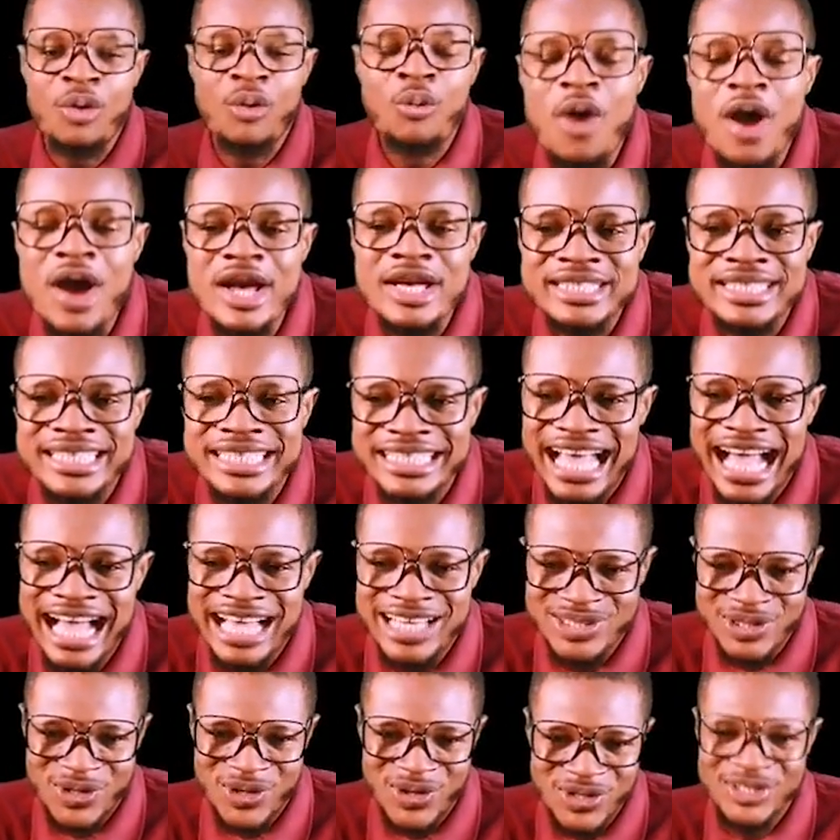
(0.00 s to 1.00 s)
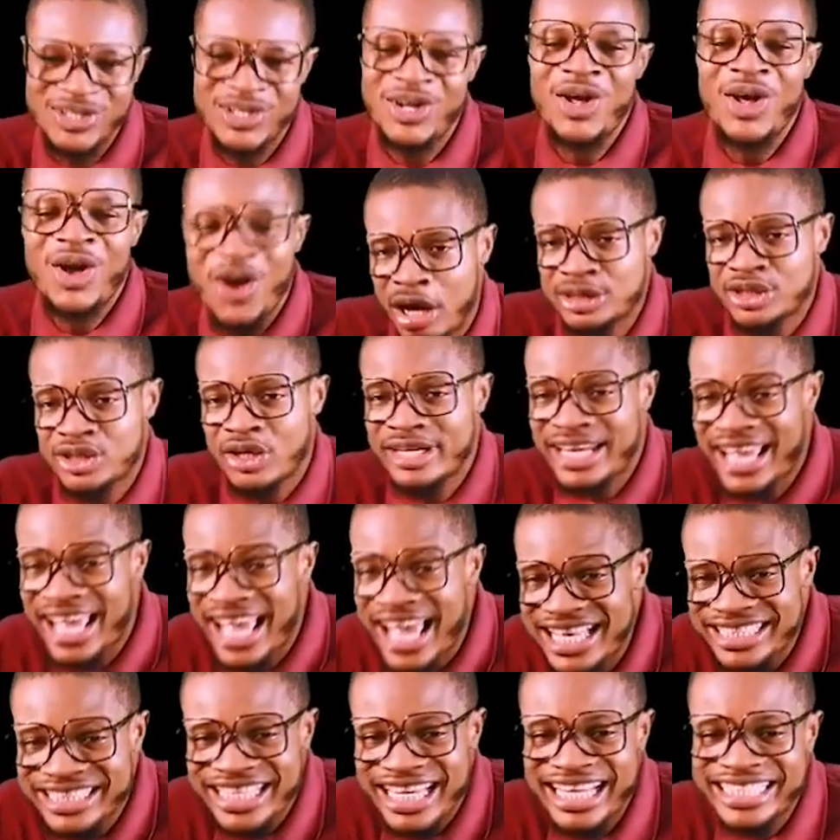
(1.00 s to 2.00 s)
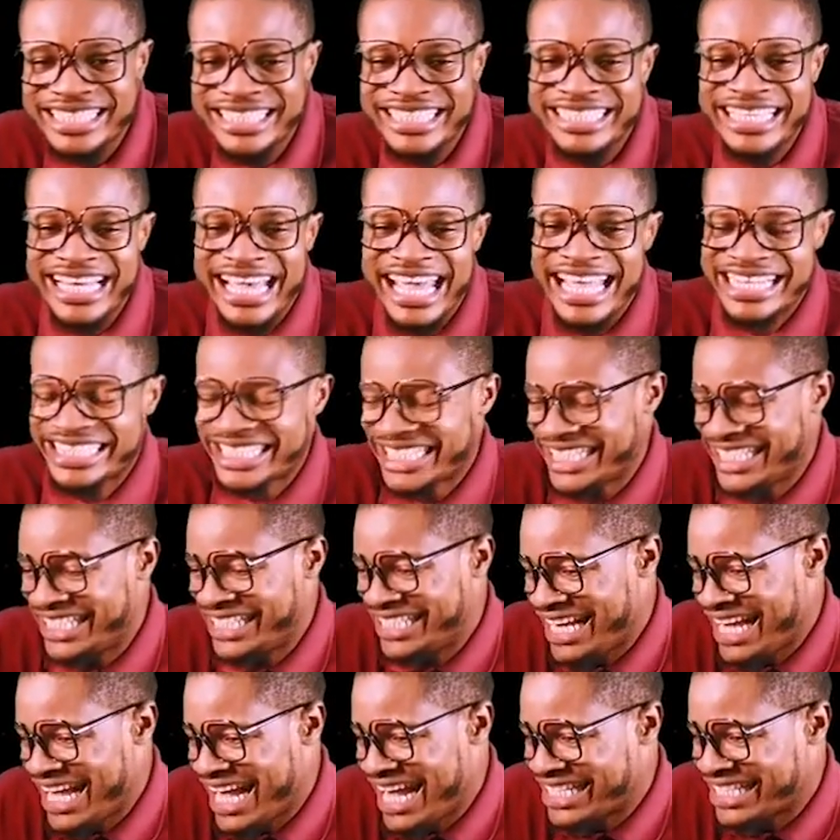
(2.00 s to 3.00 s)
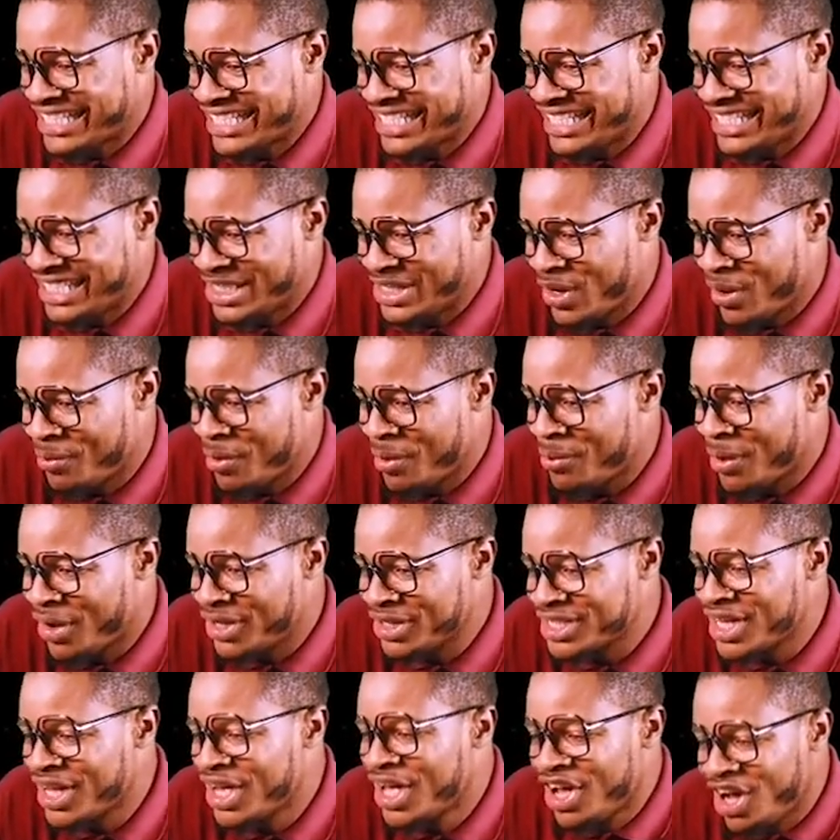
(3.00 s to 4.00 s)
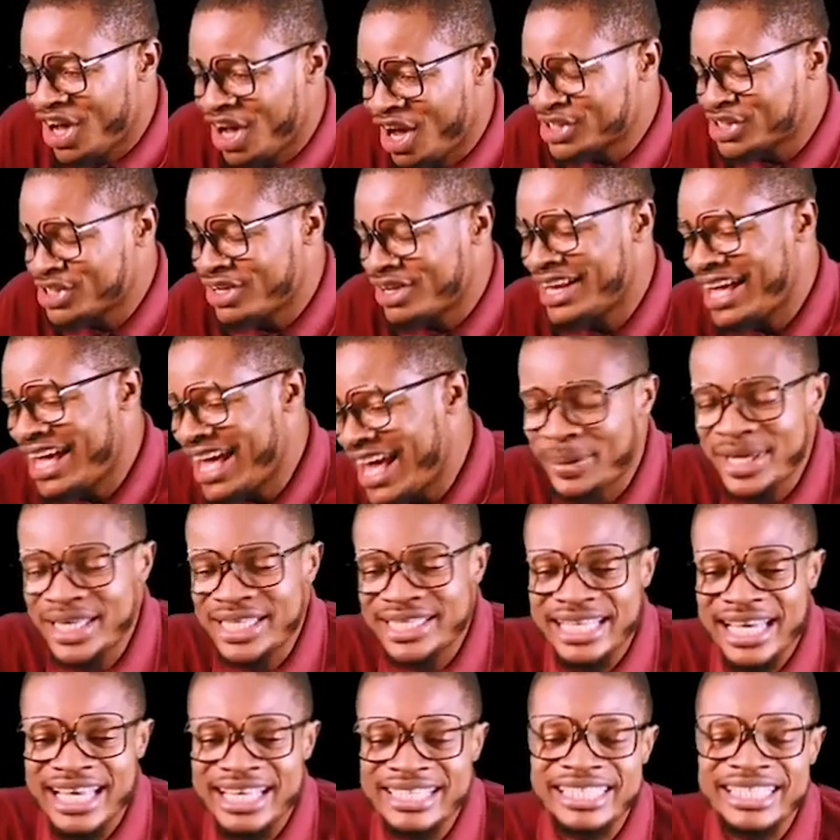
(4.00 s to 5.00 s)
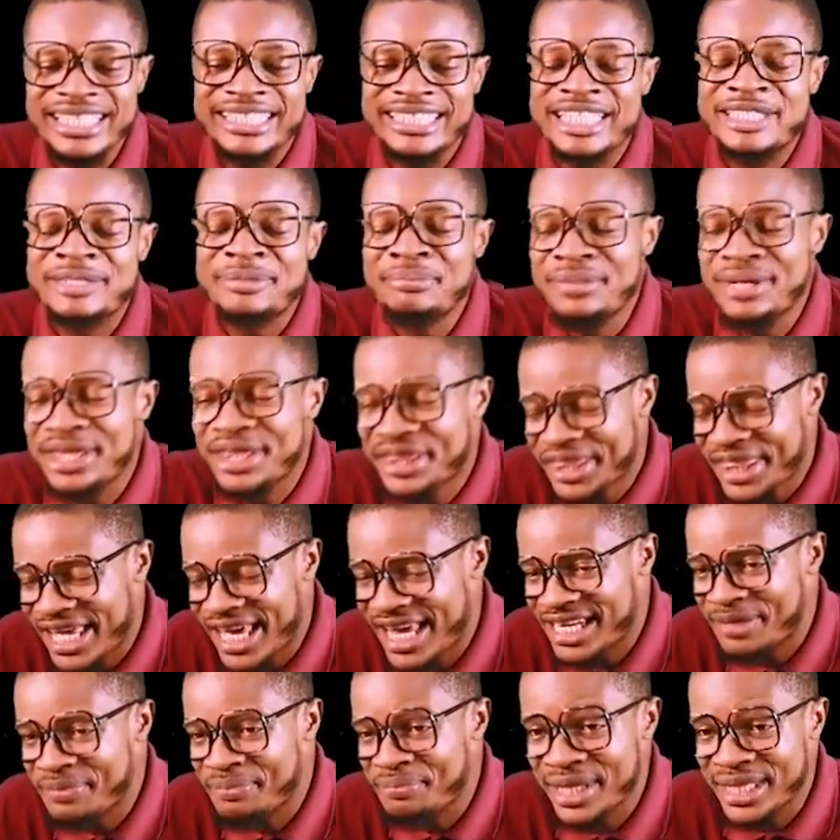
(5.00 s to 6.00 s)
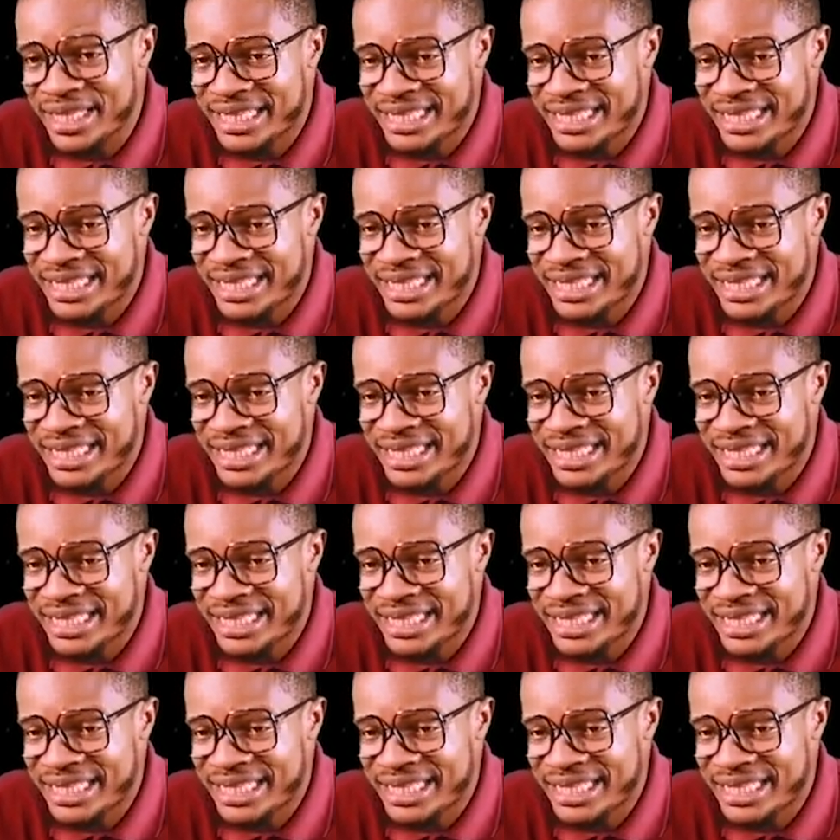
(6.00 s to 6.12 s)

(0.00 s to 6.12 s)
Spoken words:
What is the gas called? Option A say it is ethane, double bond. Option B says it is methane.